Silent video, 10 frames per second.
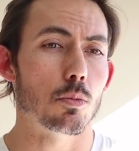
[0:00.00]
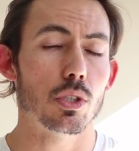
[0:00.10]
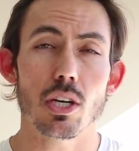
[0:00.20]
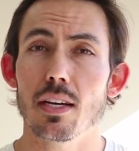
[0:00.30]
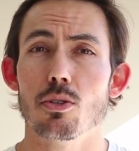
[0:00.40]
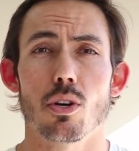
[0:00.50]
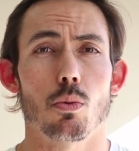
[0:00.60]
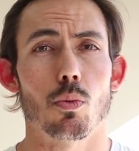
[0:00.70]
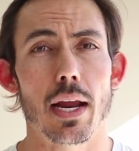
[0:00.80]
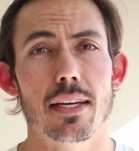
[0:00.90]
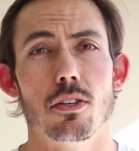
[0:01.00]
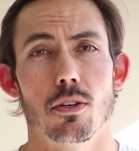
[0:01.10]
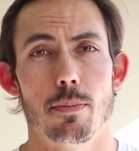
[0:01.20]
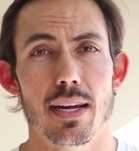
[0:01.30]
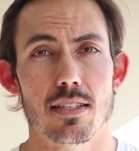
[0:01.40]
which I use on a
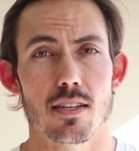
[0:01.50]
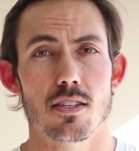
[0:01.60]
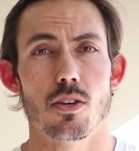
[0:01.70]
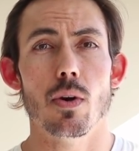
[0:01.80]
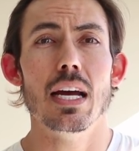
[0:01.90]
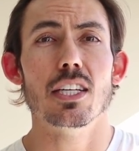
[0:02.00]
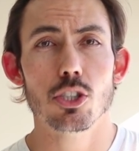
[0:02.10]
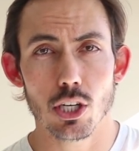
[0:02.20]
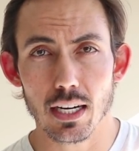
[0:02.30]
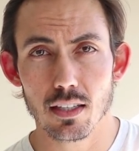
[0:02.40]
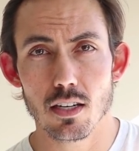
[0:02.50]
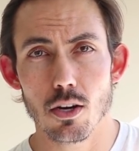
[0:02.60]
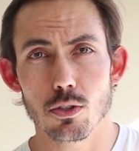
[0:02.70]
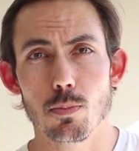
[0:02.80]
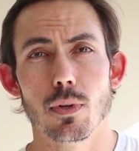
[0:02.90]
regular basis. So check the
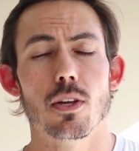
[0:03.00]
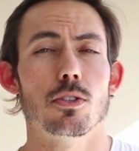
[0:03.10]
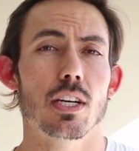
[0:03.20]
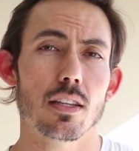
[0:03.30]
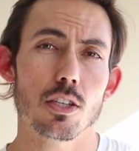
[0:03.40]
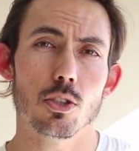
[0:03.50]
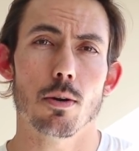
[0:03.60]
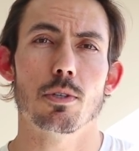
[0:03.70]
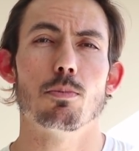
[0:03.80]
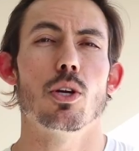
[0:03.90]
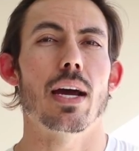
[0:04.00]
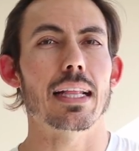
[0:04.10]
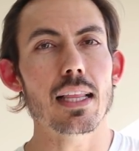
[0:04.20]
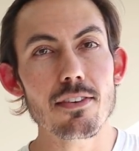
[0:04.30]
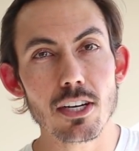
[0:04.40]
notes below, check the description below,
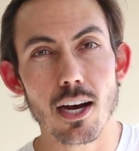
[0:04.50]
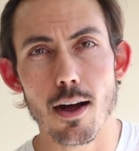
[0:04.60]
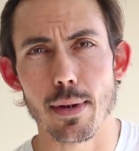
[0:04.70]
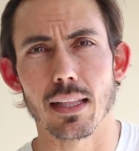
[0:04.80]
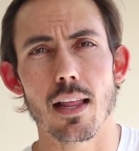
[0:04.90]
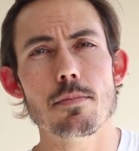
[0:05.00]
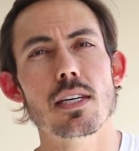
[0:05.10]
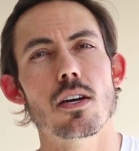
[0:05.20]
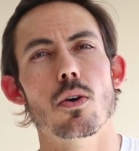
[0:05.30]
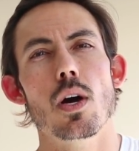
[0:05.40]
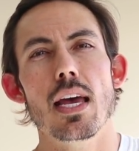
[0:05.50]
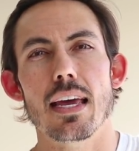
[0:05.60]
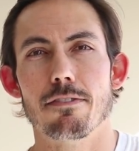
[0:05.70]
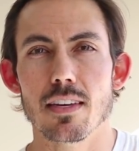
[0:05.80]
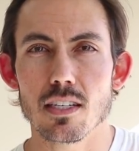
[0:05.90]
and leave a comment. Let me know
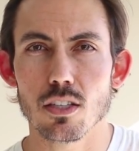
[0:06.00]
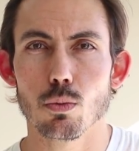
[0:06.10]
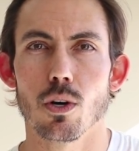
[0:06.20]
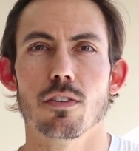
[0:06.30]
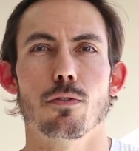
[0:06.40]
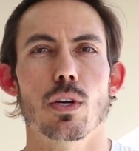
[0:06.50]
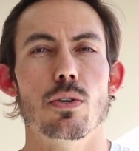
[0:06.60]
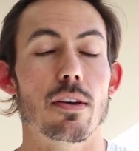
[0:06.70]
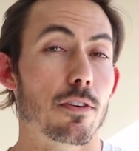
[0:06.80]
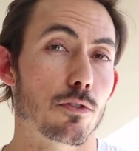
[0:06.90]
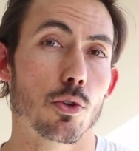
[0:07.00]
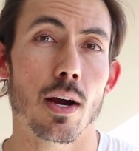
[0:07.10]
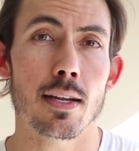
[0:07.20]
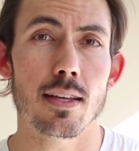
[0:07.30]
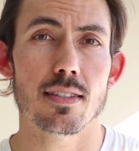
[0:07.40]
if this has worked for you, if you've
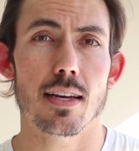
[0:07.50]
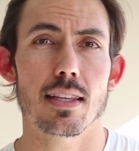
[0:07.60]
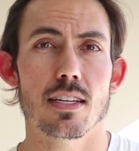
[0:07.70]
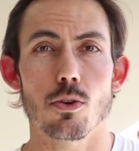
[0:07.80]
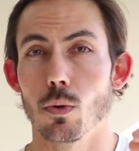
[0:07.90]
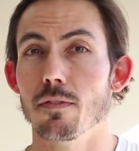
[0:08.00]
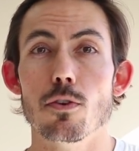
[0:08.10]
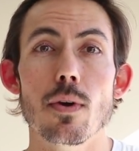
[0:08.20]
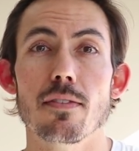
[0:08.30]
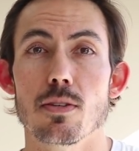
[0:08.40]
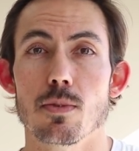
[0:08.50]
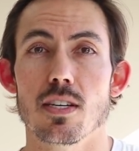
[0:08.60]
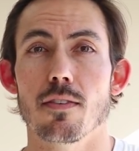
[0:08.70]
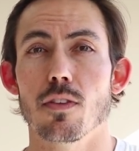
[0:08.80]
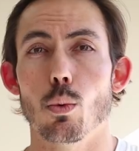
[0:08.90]
tried things like this, or if you have some
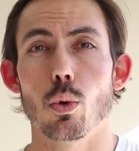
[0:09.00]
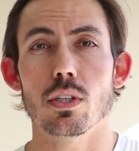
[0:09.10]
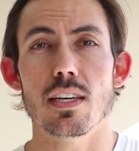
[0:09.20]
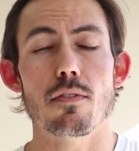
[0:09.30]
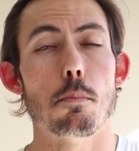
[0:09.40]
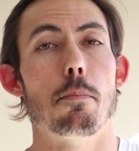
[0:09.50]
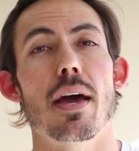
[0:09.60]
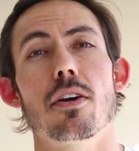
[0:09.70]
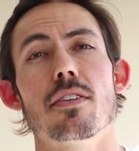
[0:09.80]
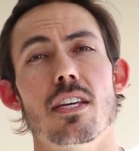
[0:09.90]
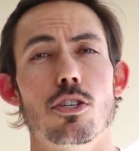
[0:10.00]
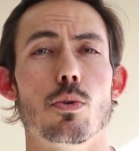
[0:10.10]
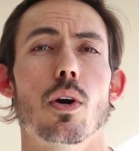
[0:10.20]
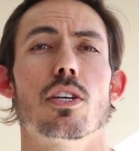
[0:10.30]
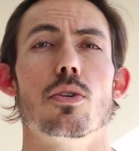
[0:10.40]
stuff that works even better that
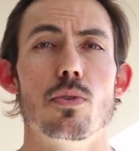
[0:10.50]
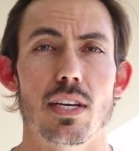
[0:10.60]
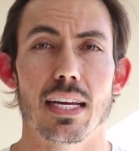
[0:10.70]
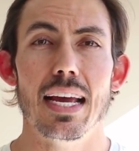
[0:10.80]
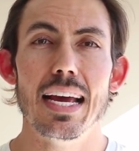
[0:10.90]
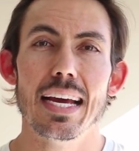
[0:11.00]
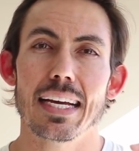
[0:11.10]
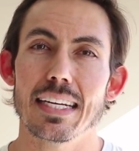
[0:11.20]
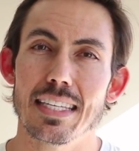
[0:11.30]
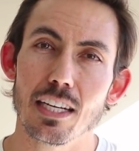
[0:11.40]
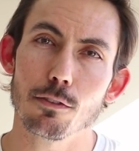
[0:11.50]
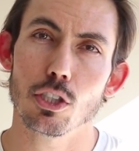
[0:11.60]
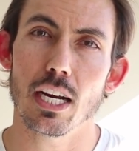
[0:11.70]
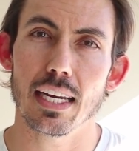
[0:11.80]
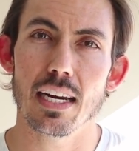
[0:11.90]
you are using. Guys, thanks for
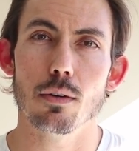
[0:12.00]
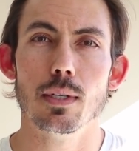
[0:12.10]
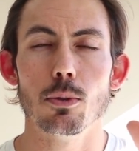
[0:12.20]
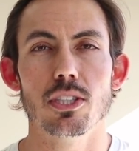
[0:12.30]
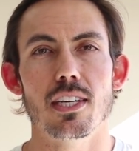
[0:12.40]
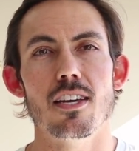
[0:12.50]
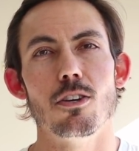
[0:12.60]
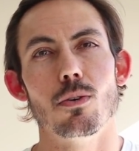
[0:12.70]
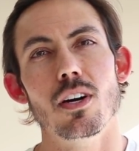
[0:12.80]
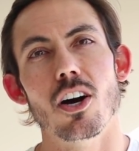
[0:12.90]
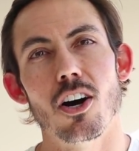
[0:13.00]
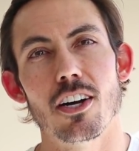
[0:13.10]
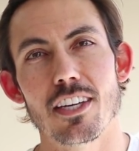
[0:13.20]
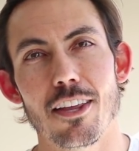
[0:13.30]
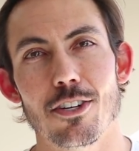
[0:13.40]
checking in. We will see you
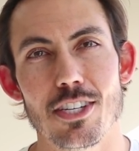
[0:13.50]
on the other